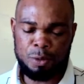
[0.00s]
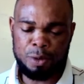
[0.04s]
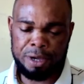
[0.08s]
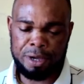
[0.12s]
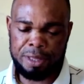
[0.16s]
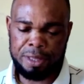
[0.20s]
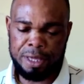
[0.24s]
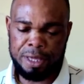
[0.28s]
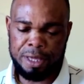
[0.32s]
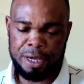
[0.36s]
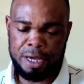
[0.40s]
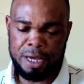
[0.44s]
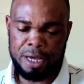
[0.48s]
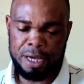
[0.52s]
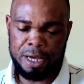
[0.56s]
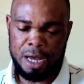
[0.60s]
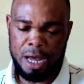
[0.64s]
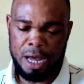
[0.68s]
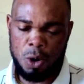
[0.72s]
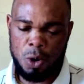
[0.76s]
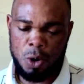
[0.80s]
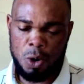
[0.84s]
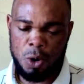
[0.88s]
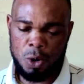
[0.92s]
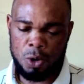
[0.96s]
to the
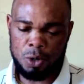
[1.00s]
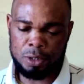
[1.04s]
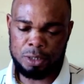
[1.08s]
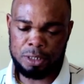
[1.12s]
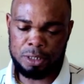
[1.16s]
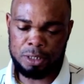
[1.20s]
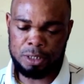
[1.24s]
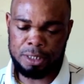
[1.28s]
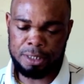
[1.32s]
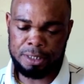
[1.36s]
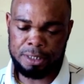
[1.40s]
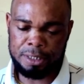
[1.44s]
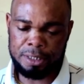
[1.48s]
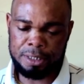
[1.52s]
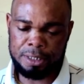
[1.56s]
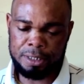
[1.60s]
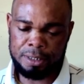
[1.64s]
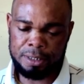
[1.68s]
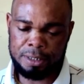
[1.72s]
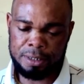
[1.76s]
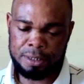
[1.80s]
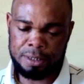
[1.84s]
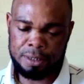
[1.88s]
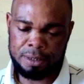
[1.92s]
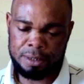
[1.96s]
beginning.
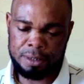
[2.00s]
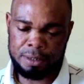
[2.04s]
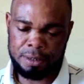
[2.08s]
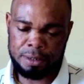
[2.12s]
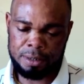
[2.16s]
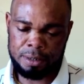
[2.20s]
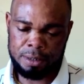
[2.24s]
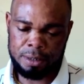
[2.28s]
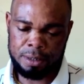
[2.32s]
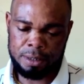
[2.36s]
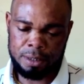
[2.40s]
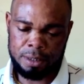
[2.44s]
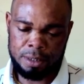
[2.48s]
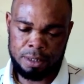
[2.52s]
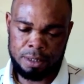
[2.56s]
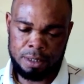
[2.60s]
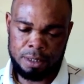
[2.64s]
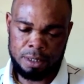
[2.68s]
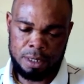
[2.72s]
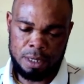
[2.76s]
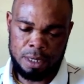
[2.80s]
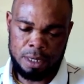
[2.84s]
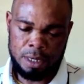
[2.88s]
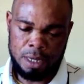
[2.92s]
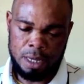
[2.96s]
I can
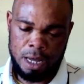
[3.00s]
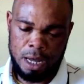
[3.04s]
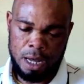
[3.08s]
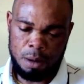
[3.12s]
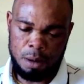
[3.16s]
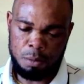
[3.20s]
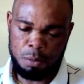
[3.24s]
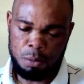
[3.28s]
stretch it.